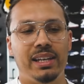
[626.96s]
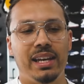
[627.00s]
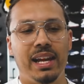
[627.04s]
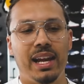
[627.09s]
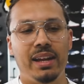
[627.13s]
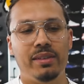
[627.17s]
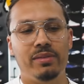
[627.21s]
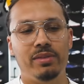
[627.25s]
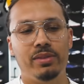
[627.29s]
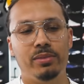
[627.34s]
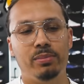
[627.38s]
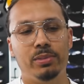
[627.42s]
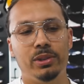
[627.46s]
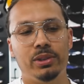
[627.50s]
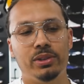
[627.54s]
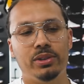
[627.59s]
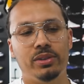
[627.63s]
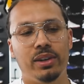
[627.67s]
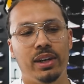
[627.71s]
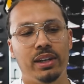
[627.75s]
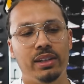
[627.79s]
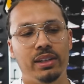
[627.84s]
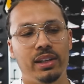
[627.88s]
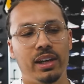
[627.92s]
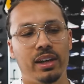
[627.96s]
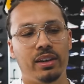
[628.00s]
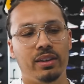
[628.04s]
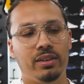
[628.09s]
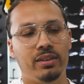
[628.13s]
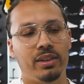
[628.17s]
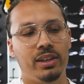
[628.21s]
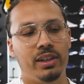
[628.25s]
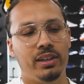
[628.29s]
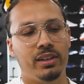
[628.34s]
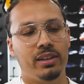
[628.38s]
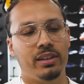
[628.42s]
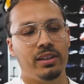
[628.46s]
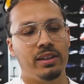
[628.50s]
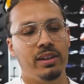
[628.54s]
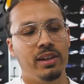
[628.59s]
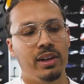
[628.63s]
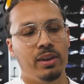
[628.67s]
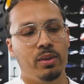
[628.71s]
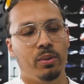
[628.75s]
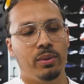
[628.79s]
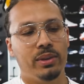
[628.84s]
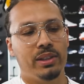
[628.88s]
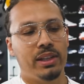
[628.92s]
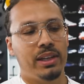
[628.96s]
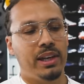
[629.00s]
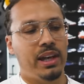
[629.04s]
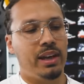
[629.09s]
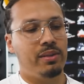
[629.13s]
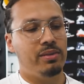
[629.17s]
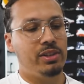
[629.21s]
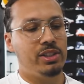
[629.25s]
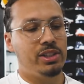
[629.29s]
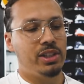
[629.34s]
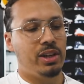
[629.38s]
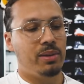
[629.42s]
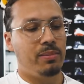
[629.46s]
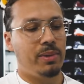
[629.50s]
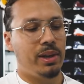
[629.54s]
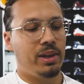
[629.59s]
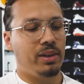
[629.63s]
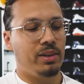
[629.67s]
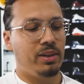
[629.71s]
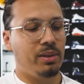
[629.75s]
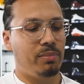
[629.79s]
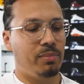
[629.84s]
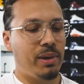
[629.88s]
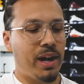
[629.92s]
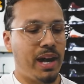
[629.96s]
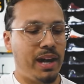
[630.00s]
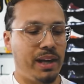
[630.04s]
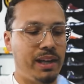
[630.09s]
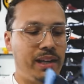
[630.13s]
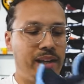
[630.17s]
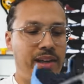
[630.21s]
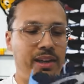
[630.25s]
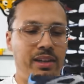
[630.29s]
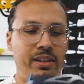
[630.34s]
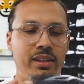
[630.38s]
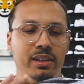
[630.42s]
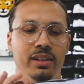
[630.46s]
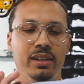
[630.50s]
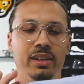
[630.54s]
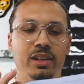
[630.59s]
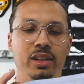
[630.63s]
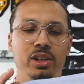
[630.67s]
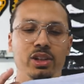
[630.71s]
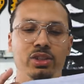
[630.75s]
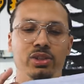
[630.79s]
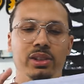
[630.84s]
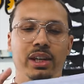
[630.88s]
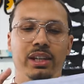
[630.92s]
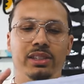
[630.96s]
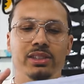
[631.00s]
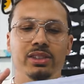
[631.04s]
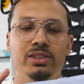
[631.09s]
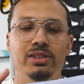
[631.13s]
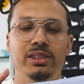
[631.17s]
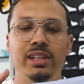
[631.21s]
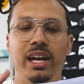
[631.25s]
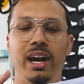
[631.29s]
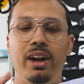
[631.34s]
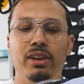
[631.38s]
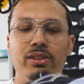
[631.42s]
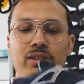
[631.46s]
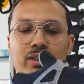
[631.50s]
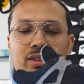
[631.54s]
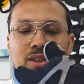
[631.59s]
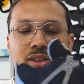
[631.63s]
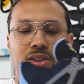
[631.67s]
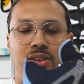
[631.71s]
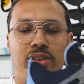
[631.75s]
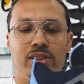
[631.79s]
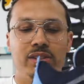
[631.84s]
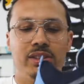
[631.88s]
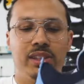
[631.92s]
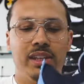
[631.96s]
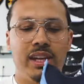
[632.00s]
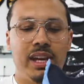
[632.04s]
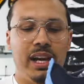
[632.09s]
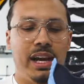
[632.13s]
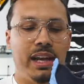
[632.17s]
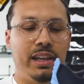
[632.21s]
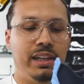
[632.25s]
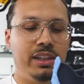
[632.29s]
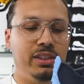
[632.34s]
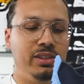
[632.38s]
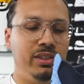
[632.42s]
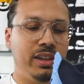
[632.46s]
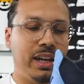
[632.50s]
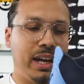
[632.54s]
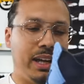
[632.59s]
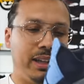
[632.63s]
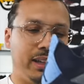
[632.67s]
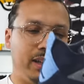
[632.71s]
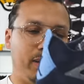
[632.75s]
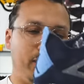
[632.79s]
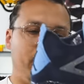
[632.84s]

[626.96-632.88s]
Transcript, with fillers: navy blue and yellow here with the navy Jumpman on the back end. Translucent outsoles, and then you got